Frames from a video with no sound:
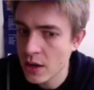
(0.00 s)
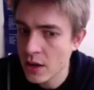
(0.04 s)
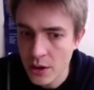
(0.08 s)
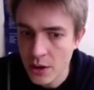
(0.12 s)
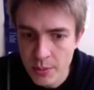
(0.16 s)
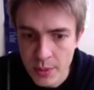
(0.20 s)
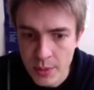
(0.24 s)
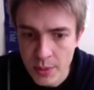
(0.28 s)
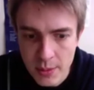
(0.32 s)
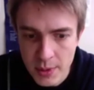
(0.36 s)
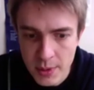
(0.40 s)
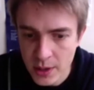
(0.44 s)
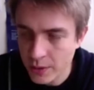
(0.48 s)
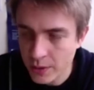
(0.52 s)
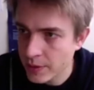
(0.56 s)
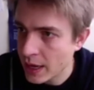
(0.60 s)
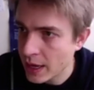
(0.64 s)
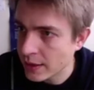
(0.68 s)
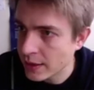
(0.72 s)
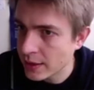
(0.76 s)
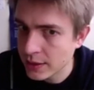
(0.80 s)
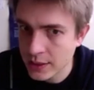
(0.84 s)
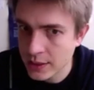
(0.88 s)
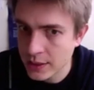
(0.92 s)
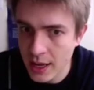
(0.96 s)
here, maybe on
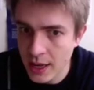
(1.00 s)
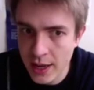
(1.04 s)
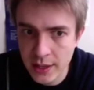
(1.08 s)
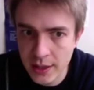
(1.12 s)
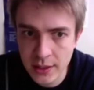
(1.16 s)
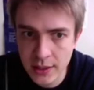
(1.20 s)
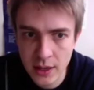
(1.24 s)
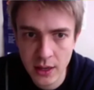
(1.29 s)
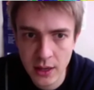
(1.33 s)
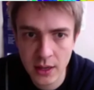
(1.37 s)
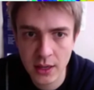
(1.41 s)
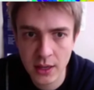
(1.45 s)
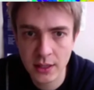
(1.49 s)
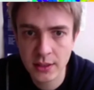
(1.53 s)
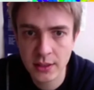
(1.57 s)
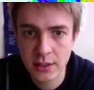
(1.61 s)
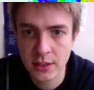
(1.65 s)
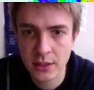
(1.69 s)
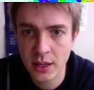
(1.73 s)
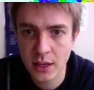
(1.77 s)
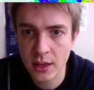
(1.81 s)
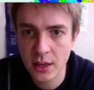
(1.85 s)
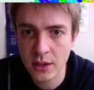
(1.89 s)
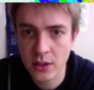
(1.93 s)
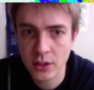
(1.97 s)
that slide,
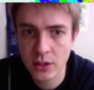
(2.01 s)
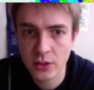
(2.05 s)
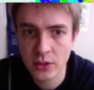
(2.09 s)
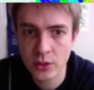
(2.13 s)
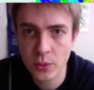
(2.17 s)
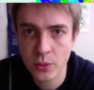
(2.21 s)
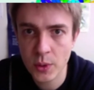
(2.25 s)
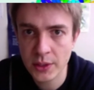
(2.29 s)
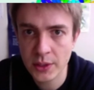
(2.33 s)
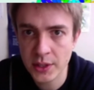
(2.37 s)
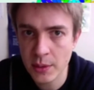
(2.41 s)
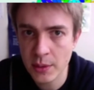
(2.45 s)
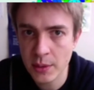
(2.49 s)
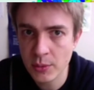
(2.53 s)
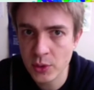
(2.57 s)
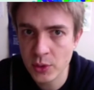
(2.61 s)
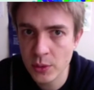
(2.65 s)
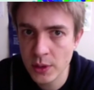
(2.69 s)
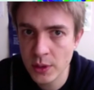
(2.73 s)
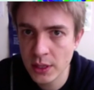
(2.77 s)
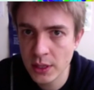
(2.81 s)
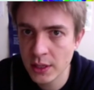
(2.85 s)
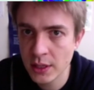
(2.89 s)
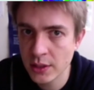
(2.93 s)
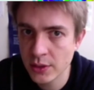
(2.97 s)
it's so what I'm
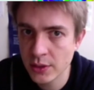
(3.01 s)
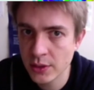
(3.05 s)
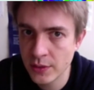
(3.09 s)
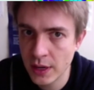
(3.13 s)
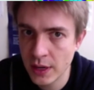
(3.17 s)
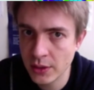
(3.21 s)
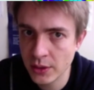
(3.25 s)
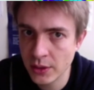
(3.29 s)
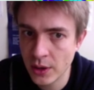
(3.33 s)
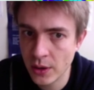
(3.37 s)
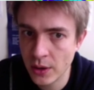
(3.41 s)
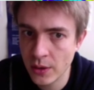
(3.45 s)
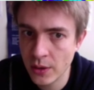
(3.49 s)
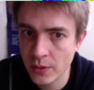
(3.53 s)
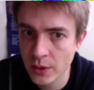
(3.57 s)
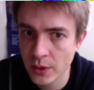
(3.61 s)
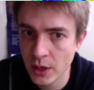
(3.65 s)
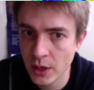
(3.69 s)
doing is that.